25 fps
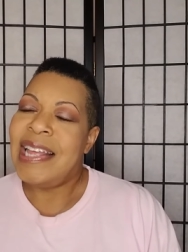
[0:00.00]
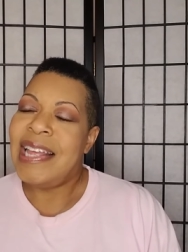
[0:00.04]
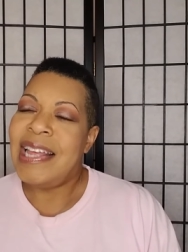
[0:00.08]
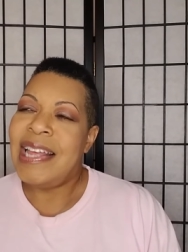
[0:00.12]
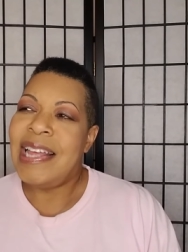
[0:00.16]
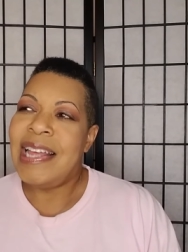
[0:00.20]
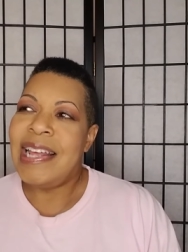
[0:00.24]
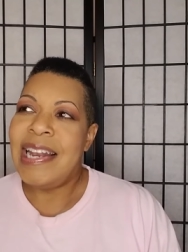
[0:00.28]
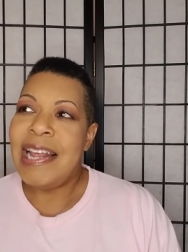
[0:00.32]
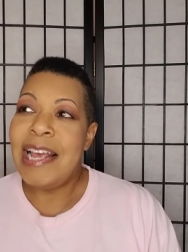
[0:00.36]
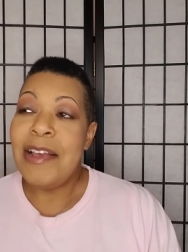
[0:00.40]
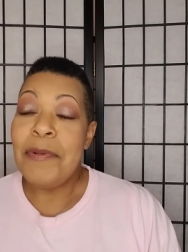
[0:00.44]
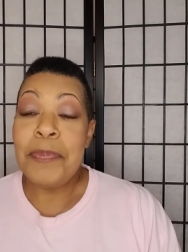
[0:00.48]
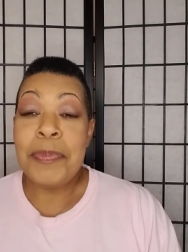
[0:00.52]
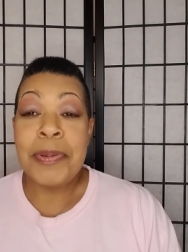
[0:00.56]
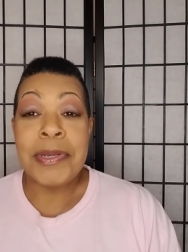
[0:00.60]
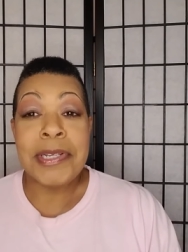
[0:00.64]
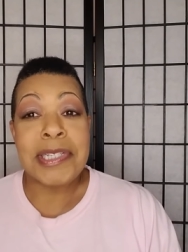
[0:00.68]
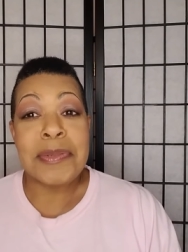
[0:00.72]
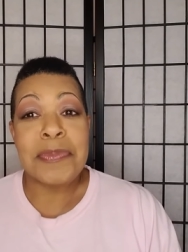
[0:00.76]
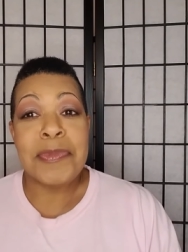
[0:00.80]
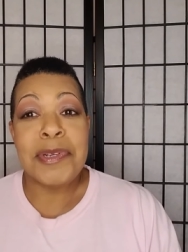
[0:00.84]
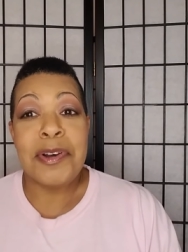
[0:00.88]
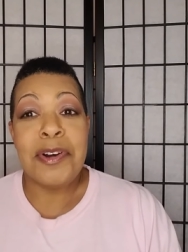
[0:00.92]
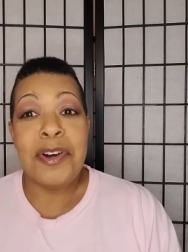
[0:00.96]
And that
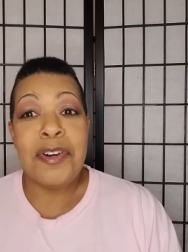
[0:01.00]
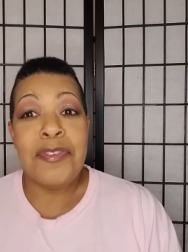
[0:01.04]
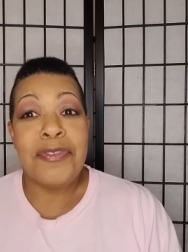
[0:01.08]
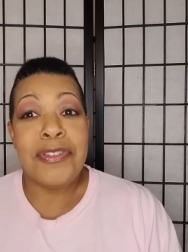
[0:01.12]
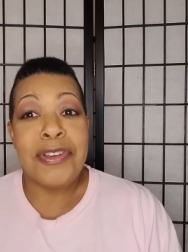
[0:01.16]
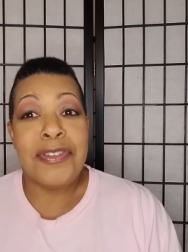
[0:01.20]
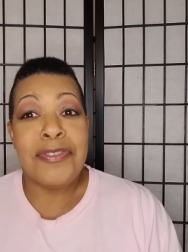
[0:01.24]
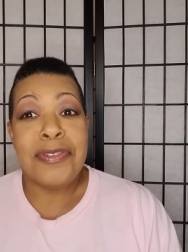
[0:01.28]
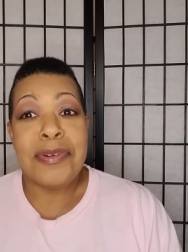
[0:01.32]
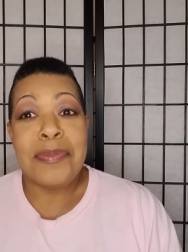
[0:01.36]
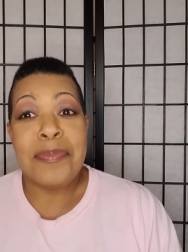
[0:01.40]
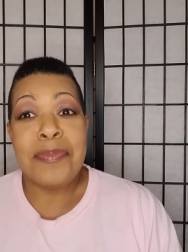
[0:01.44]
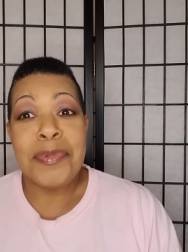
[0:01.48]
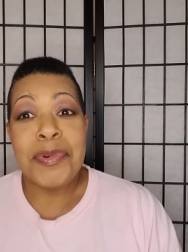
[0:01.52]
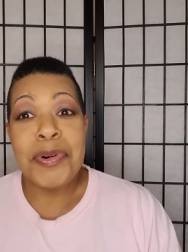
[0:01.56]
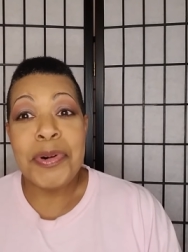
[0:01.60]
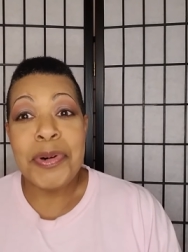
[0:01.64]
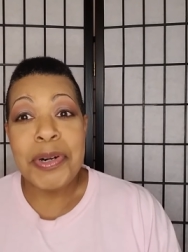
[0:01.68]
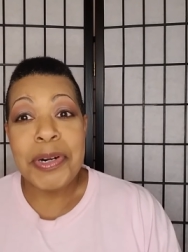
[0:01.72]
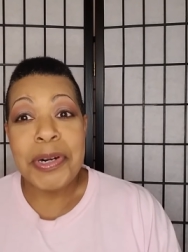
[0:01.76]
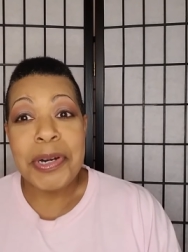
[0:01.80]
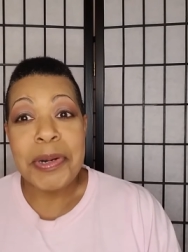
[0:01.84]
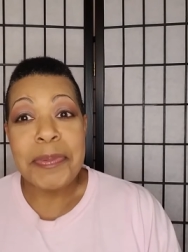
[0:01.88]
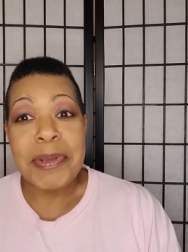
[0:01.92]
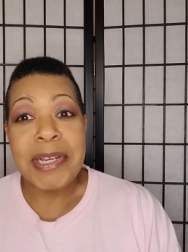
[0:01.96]
pissed me off even
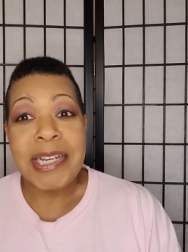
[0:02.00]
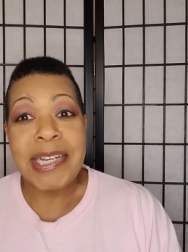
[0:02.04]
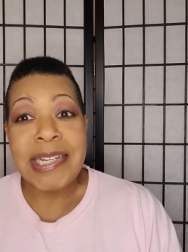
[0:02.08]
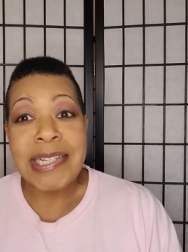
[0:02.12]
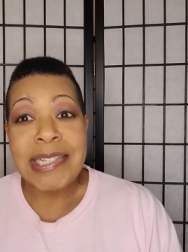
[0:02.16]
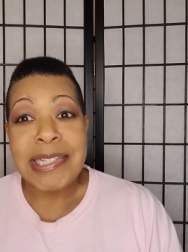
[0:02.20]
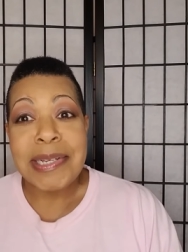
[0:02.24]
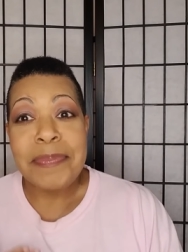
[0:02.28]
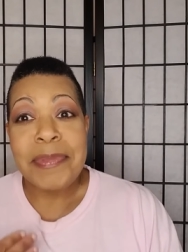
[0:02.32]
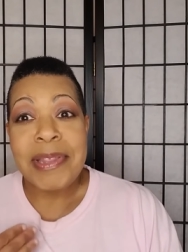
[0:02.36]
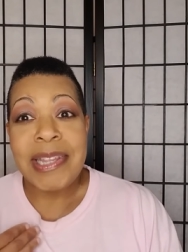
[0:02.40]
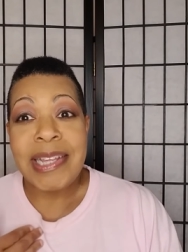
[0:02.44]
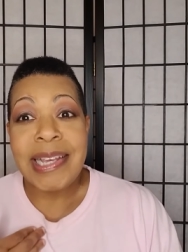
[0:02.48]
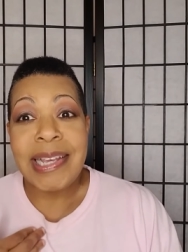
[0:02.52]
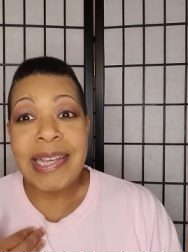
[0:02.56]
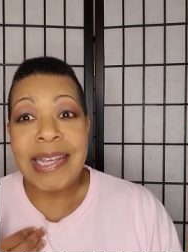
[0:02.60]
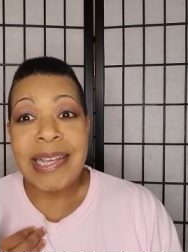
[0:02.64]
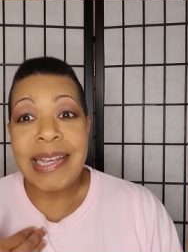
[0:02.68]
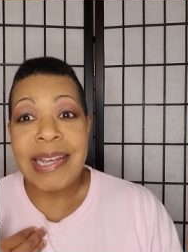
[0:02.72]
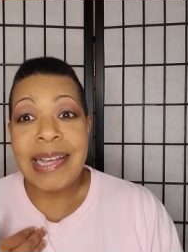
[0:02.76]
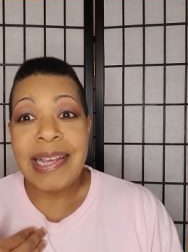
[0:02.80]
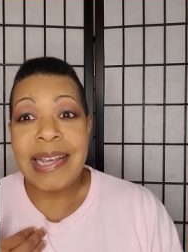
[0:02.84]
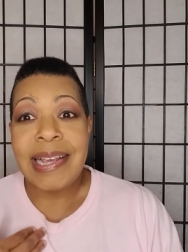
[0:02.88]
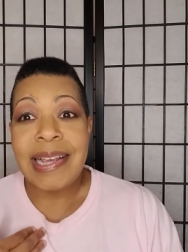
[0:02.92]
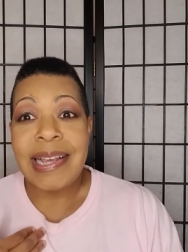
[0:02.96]
more, because I'm
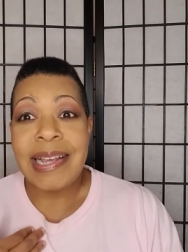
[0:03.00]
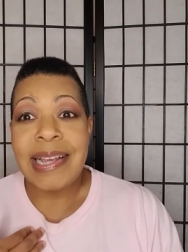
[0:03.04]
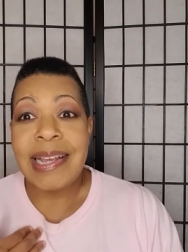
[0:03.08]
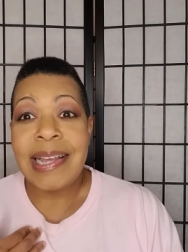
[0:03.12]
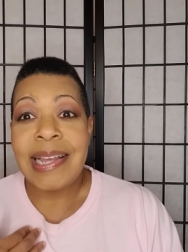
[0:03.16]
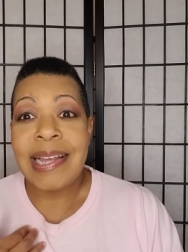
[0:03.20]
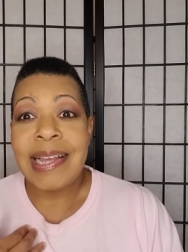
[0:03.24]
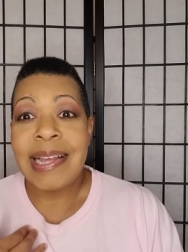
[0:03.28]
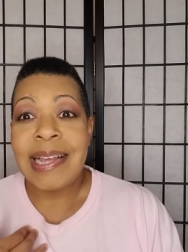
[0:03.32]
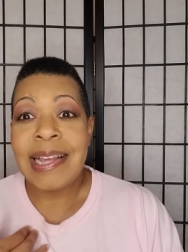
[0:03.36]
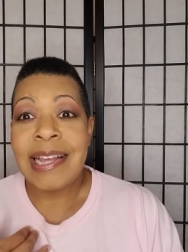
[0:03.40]
thinking,